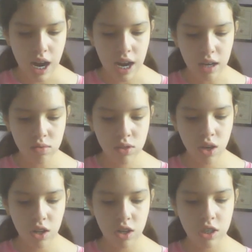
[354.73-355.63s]
How
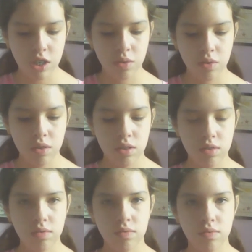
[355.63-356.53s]
tall are you?
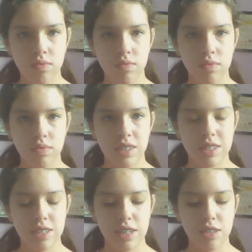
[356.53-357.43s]

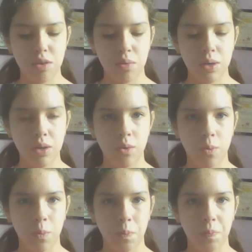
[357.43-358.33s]
I don't
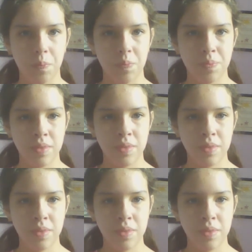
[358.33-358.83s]
know.